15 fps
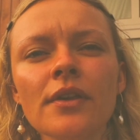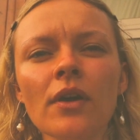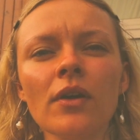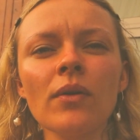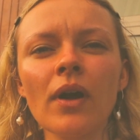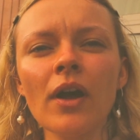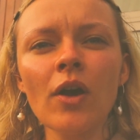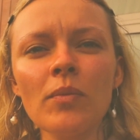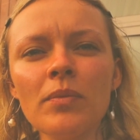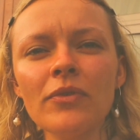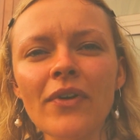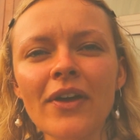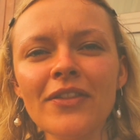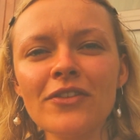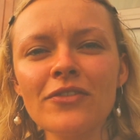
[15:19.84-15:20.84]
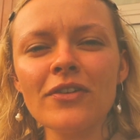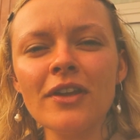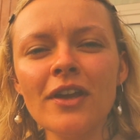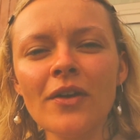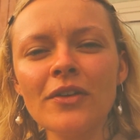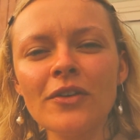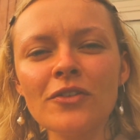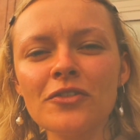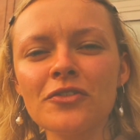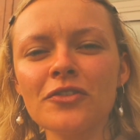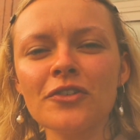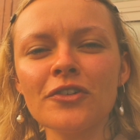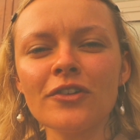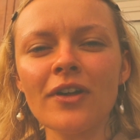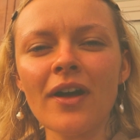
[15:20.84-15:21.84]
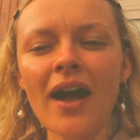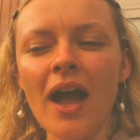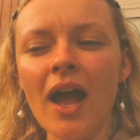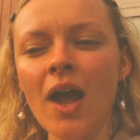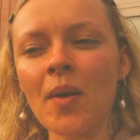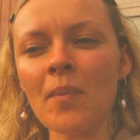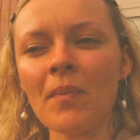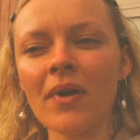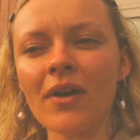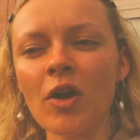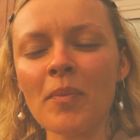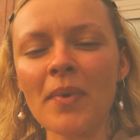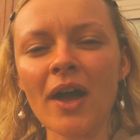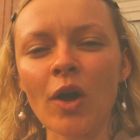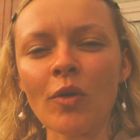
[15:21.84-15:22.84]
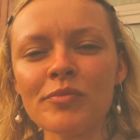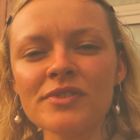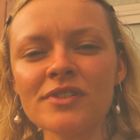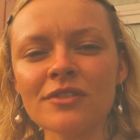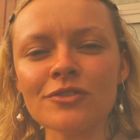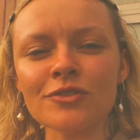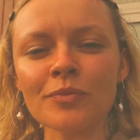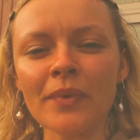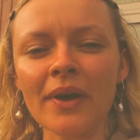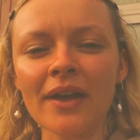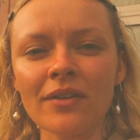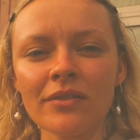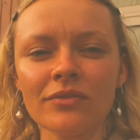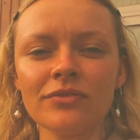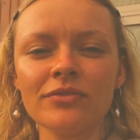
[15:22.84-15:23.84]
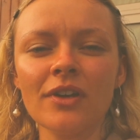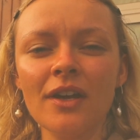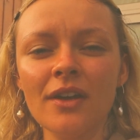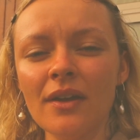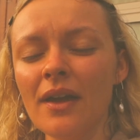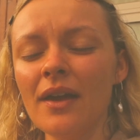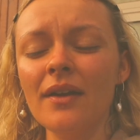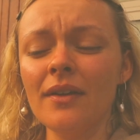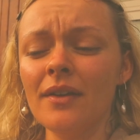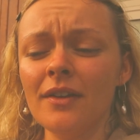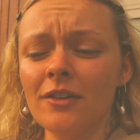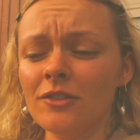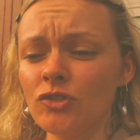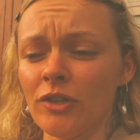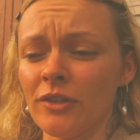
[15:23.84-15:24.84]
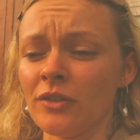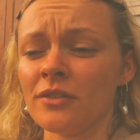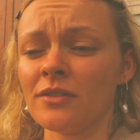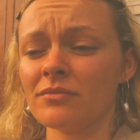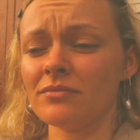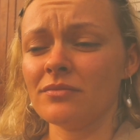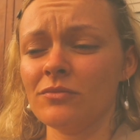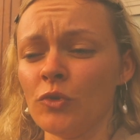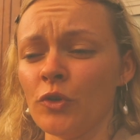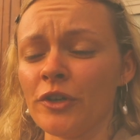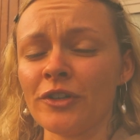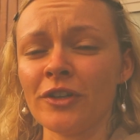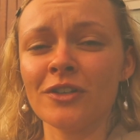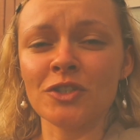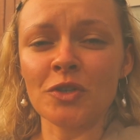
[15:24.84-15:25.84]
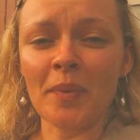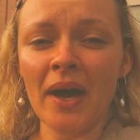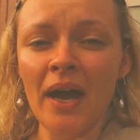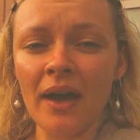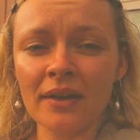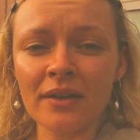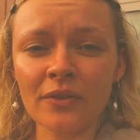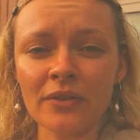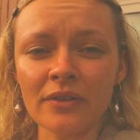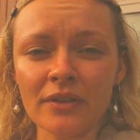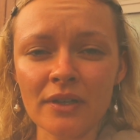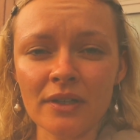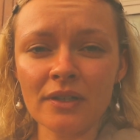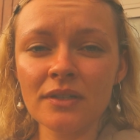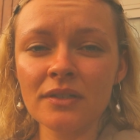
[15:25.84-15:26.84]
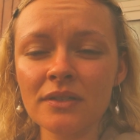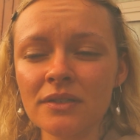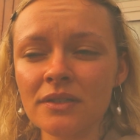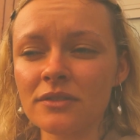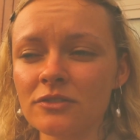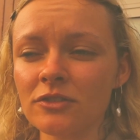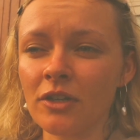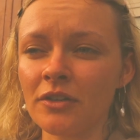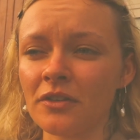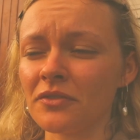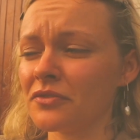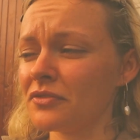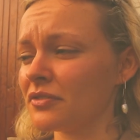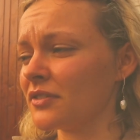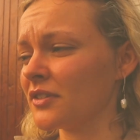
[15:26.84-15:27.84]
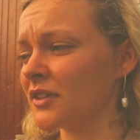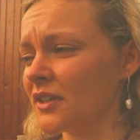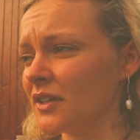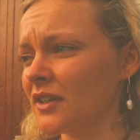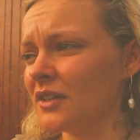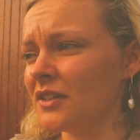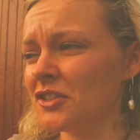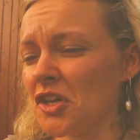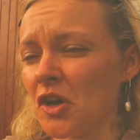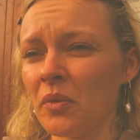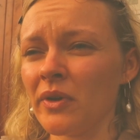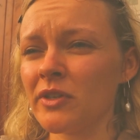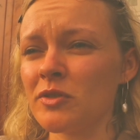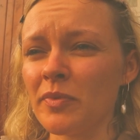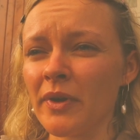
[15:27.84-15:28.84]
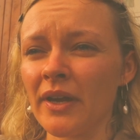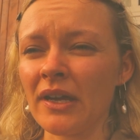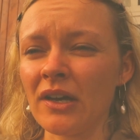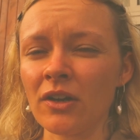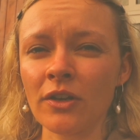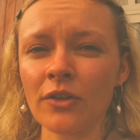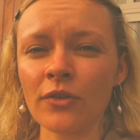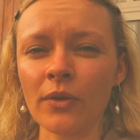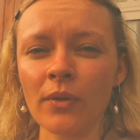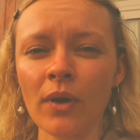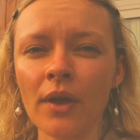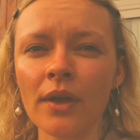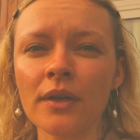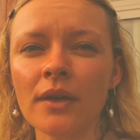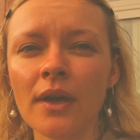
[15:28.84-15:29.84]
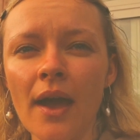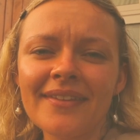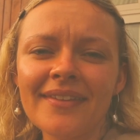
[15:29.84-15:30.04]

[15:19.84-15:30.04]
So I hope you found this video useful. I hope it helps you in some way of trying to organise your pack or kind of know what to bring on a through hike.